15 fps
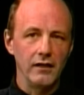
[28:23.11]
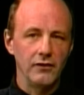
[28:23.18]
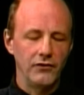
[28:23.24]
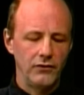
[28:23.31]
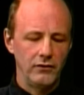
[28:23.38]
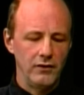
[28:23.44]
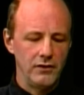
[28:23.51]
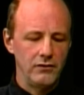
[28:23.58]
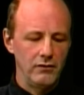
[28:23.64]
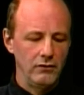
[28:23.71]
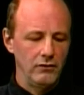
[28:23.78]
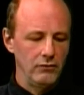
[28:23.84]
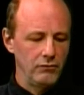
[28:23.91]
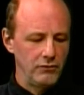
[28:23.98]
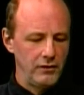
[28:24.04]
It's it.
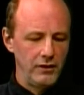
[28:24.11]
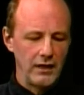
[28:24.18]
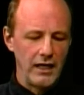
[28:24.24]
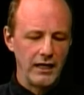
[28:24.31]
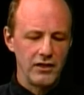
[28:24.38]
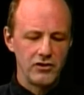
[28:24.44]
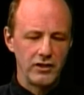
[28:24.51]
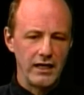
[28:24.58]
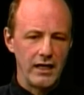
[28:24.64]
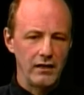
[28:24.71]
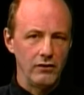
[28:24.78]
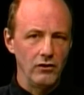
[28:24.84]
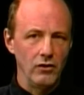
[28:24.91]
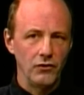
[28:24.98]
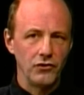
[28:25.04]
There, I guess you got to
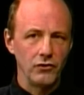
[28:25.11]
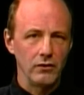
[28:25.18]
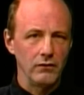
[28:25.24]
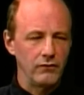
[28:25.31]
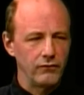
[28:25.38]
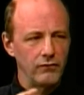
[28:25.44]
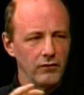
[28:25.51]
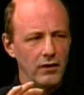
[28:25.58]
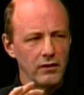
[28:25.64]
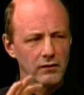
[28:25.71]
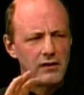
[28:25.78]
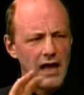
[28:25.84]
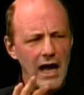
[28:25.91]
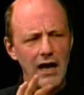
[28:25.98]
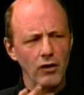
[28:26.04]
know sort of
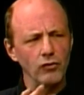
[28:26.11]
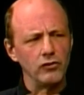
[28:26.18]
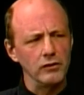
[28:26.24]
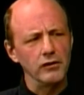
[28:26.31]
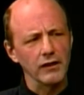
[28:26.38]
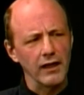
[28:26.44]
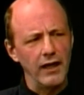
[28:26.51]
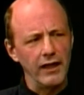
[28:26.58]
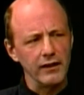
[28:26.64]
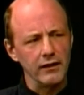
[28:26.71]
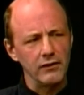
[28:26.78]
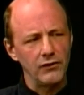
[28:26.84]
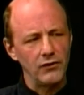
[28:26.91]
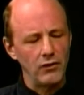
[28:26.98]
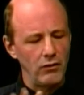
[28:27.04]
how to look at
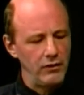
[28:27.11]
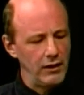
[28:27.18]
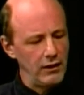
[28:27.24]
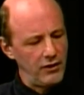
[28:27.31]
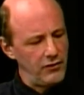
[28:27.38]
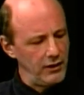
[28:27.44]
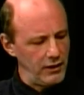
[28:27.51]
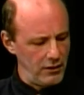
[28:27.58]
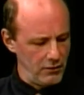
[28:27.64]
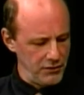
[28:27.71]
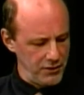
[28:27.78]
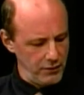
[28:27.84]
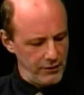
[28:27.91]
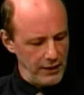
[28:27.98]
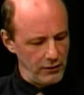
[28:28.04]
it. So right. he, I think he goes
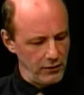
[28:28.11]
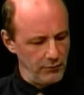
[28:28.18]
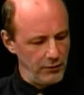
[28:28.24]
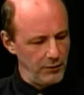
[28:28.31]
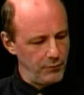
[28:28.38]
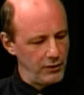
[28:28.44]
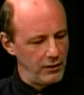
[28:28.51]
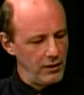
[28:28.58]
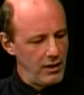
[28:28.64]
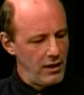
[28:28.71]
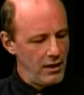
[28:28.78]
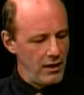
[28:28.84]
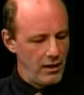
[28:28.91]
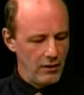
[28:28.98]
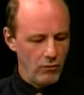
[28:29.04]
into that a little bit, yeah. but
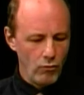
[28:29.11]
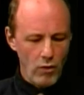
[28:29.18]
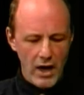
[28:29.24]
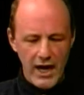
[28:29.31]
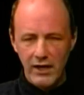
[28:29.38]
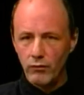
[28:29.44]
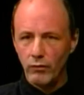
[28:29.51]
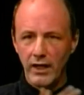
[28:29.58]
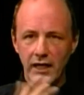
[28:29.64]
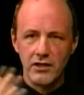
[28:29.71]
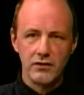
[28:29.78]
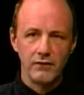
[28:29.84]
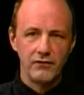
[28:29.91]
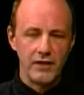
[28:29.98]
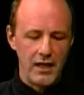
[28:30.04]
wide
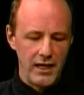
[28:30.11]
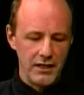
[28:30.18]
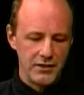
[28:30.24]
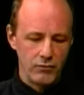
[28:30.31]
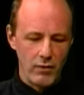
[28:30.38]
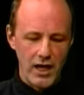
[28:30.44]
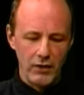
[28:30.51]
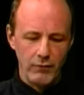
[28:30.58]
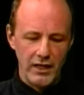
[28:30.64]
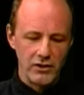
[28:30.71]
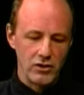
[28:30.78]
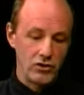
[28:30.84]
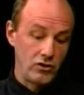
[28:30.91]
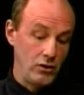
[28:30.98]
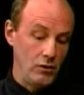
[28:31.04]
range of tastes, wide range
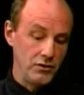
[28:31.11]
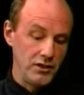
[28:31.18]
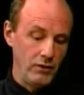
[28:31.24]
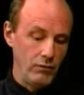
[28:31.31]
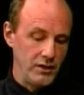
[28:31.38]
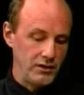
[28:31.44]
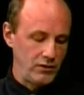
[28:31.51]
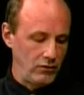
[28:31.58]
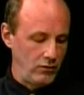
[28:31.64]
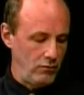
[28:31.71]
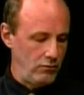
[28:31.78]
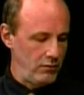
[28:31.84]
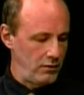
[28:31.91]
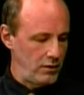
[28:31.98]
of shows he went to.